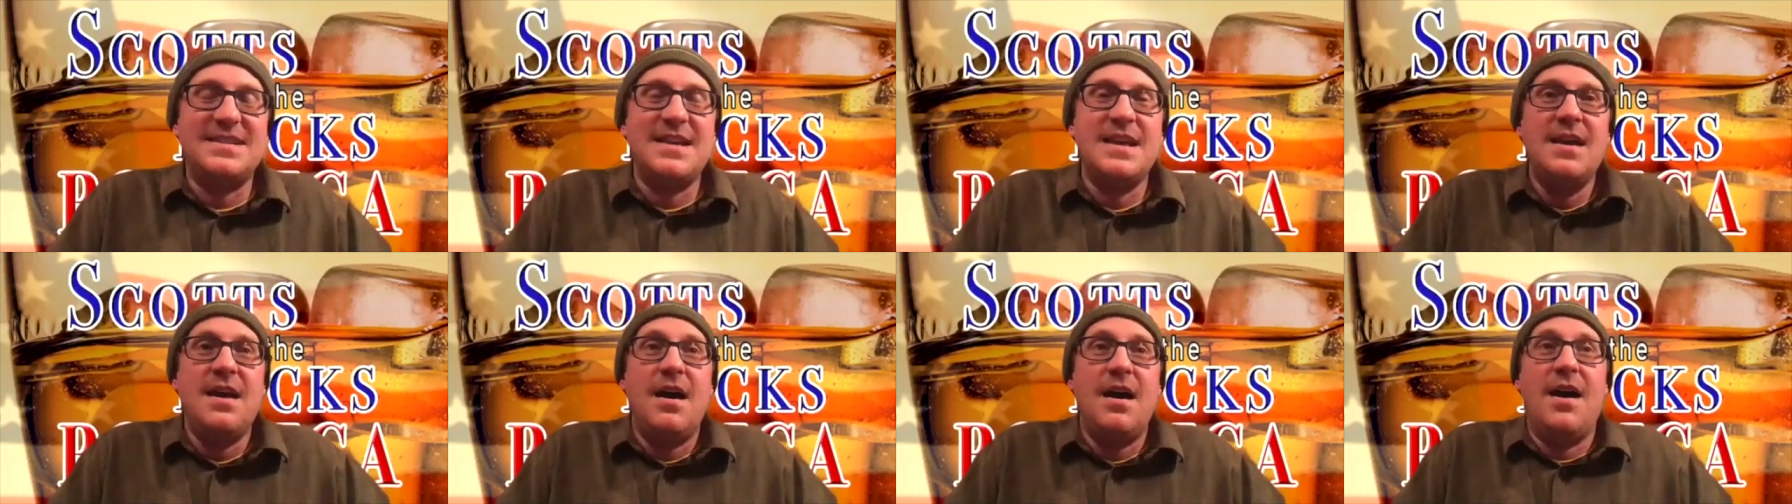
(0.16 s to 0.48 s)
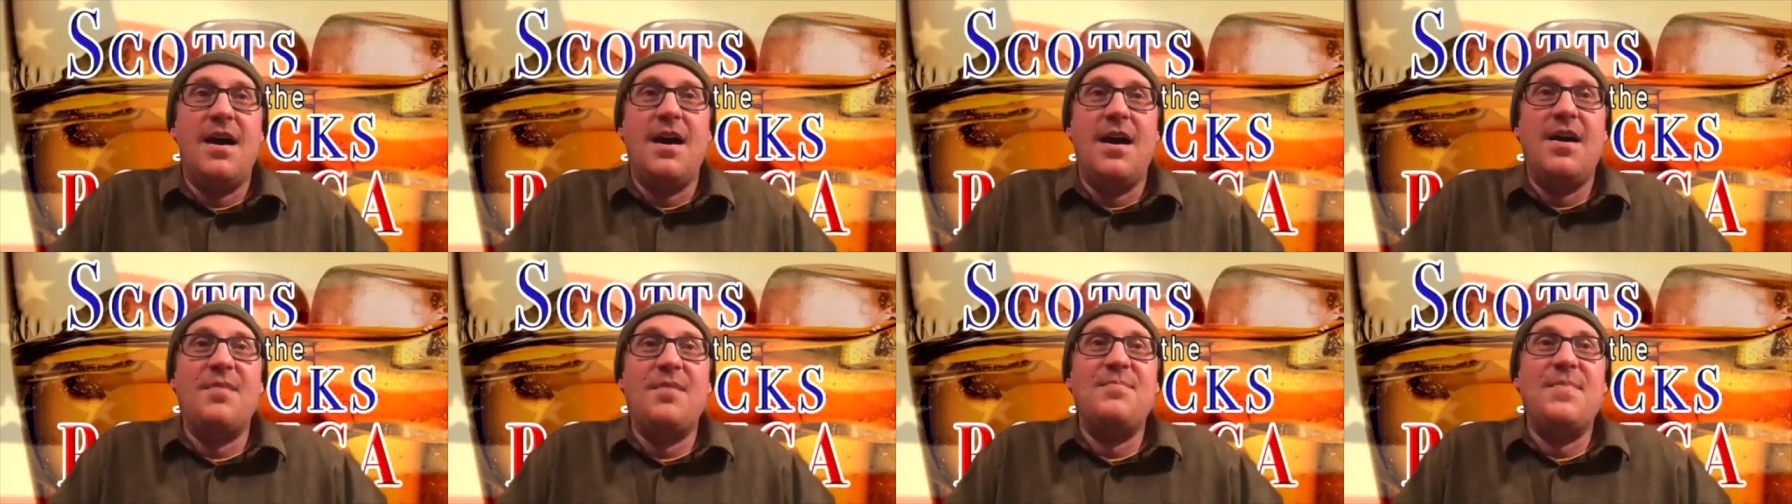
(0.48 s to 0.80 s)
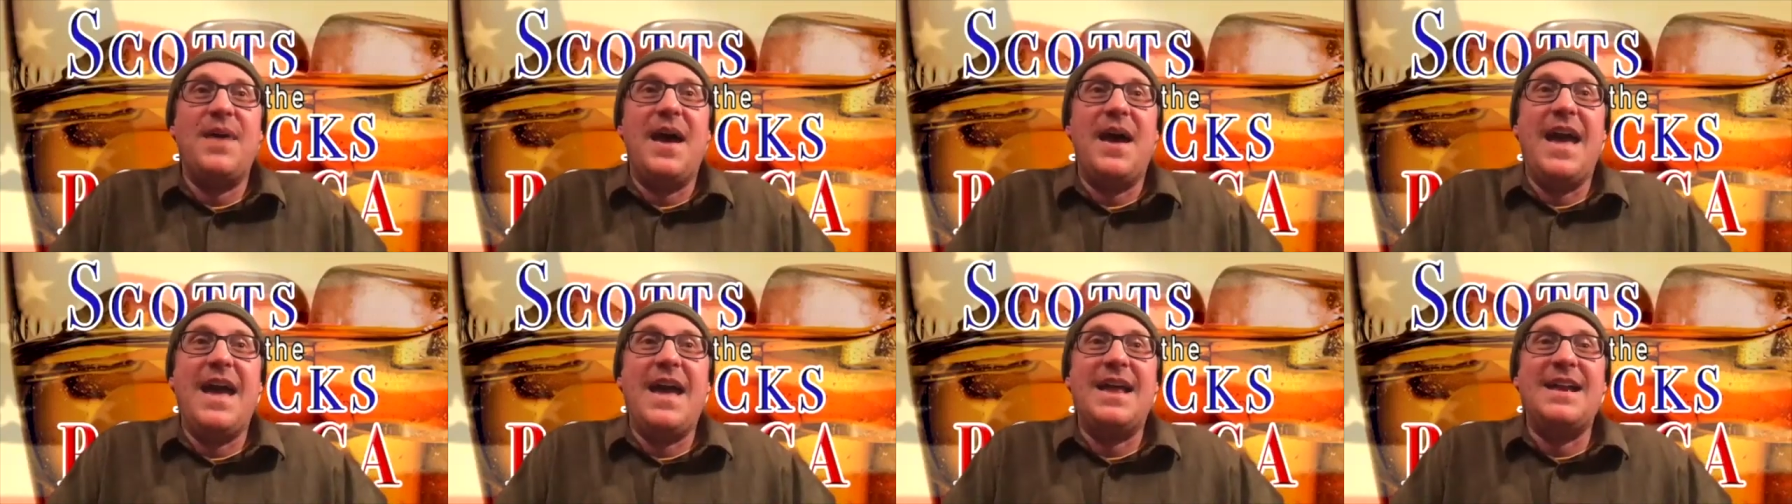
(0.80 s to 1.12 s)

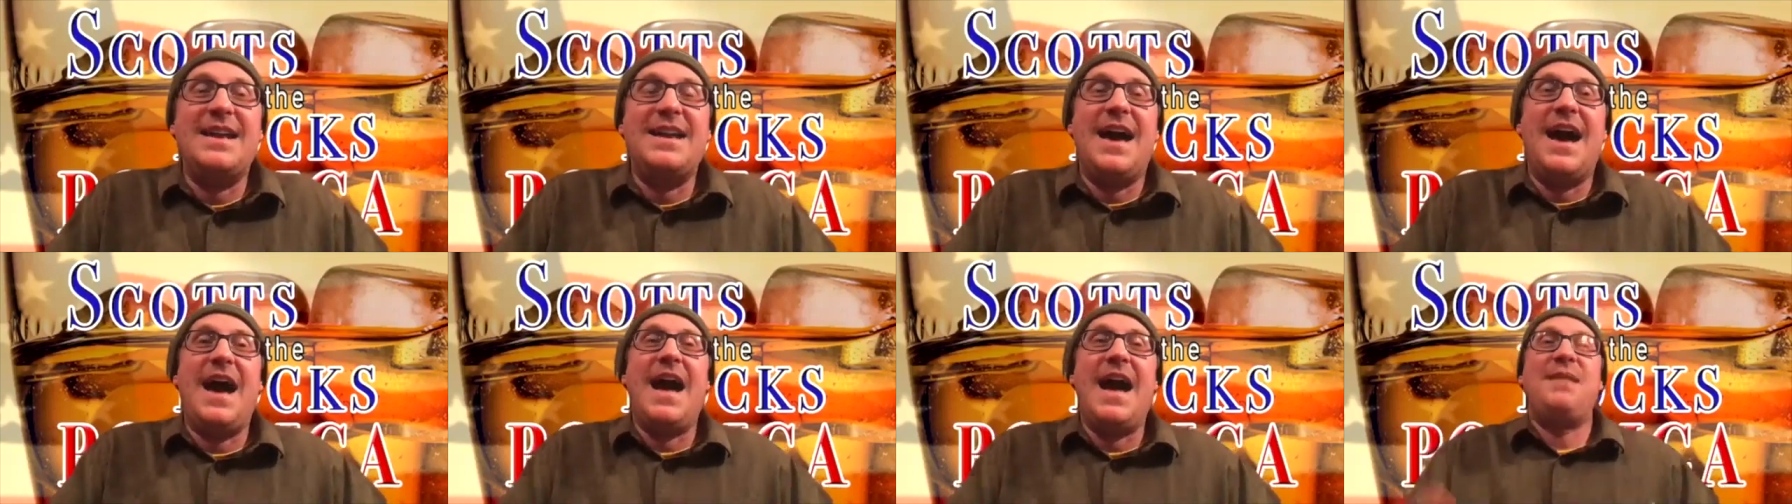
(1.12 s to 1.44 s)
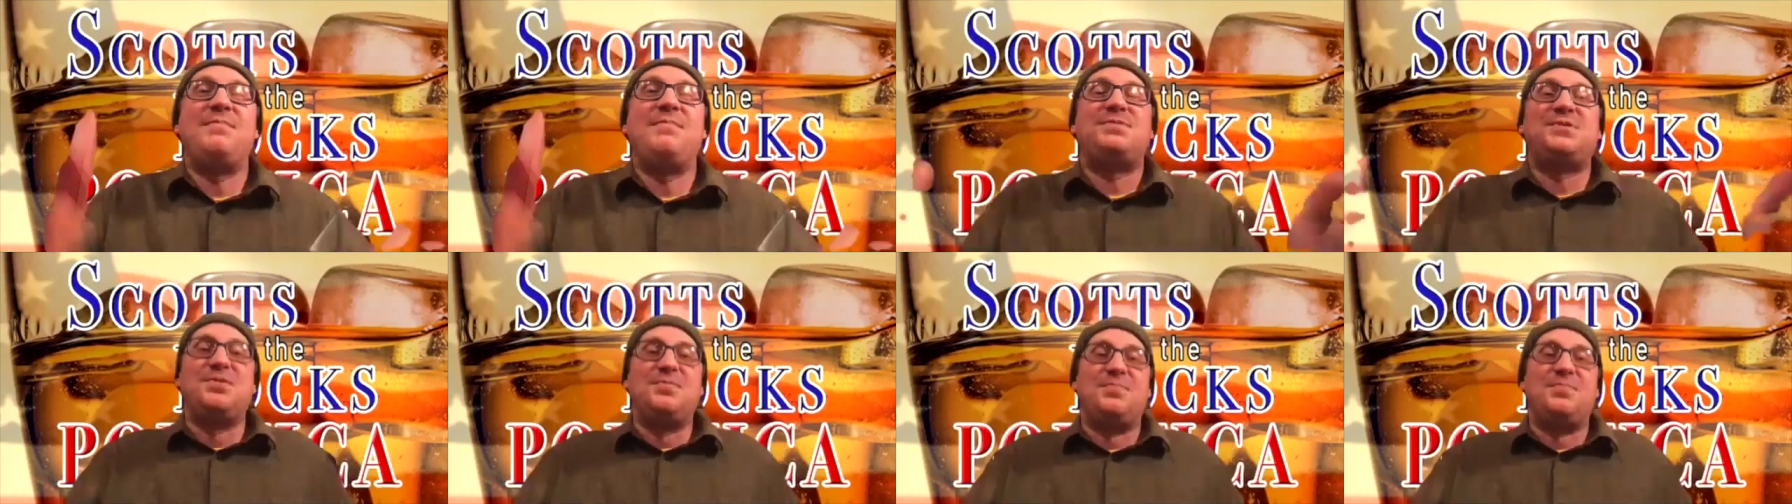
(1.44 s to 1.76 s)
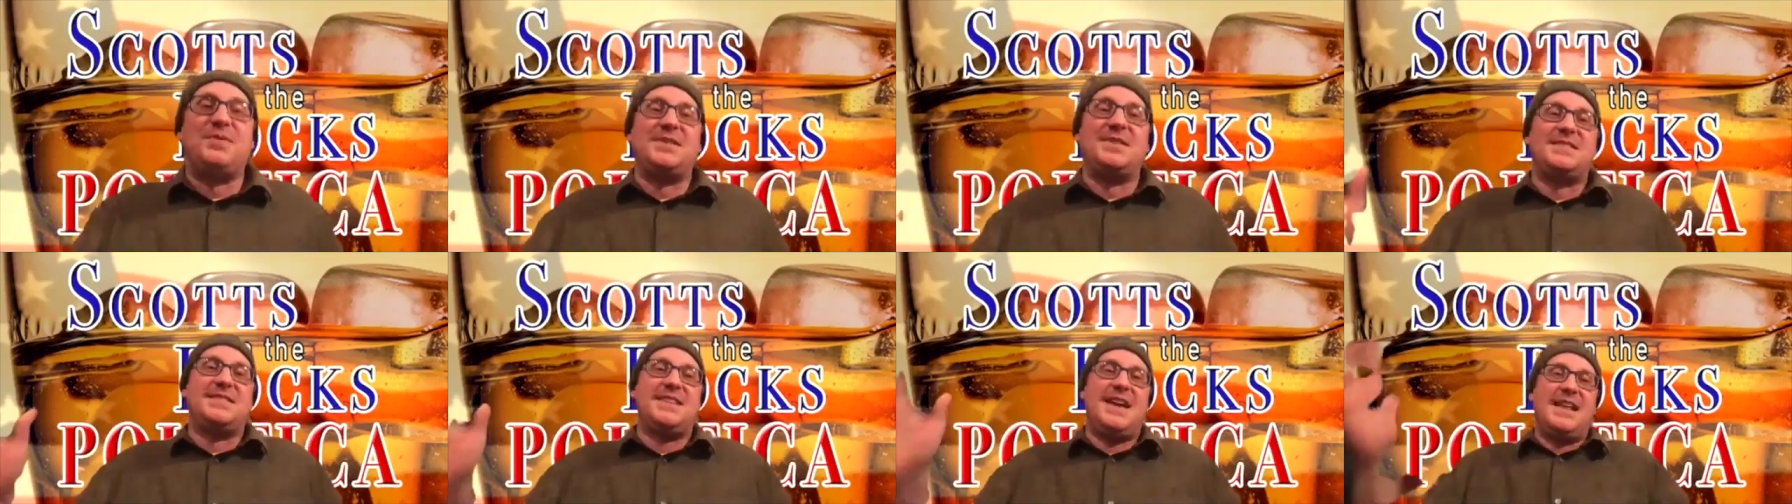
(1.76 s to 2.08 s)
And I'm super
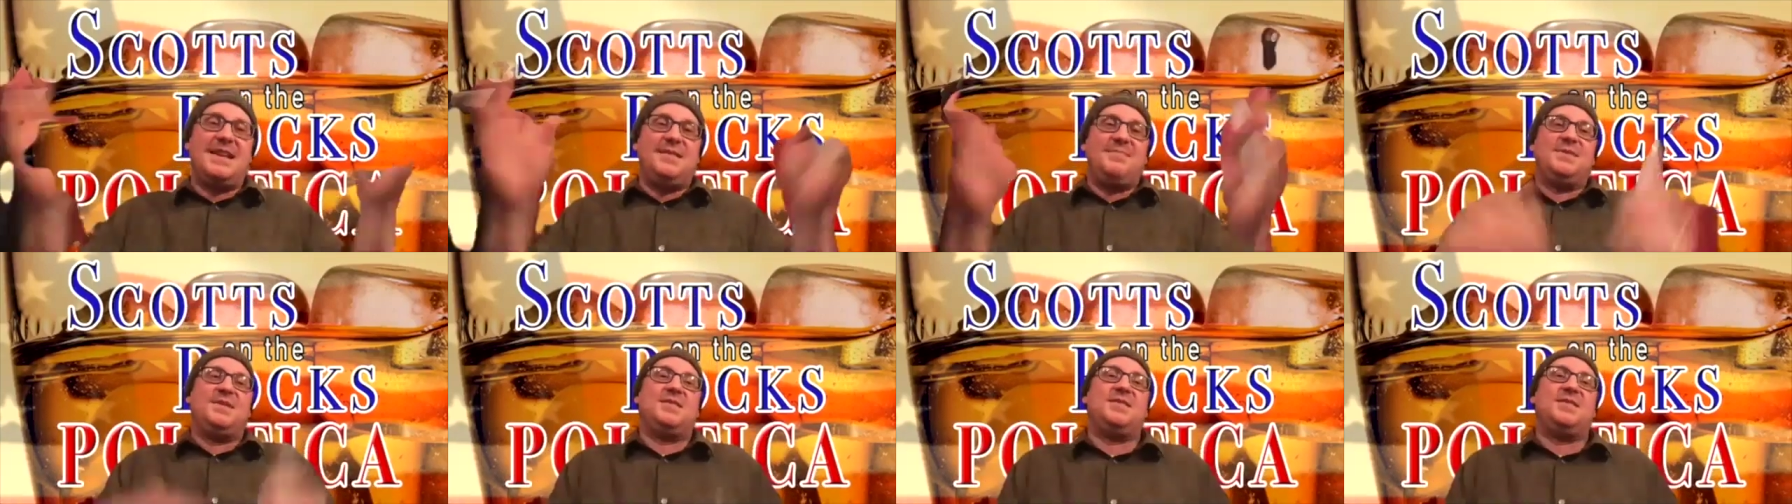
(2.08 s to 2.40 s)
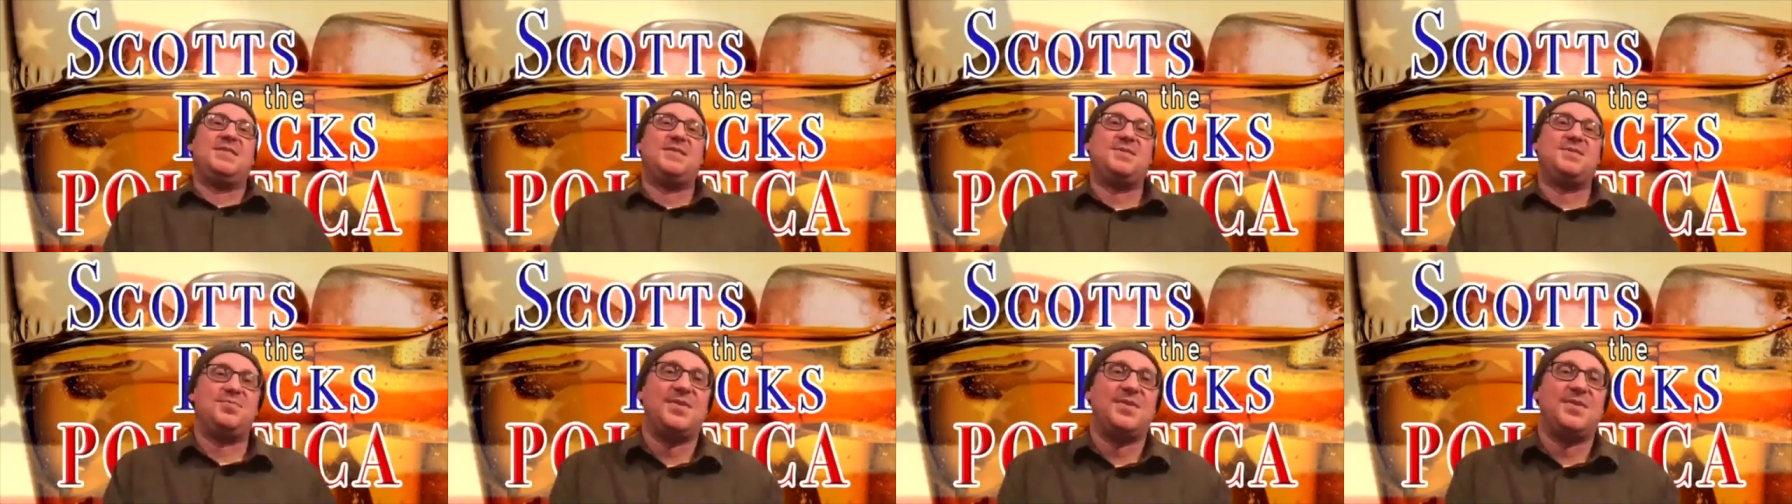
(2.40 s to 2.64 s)
excited because